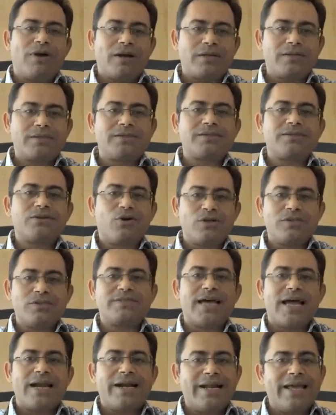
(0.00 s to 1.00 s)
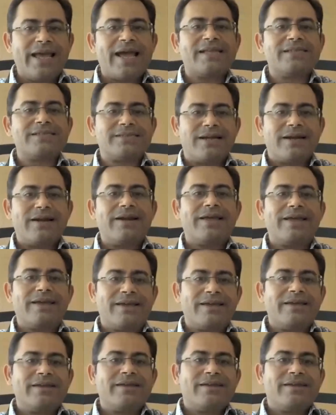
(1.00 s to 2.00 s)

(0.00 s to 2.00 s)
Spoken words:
hours on Saturday and Sunday.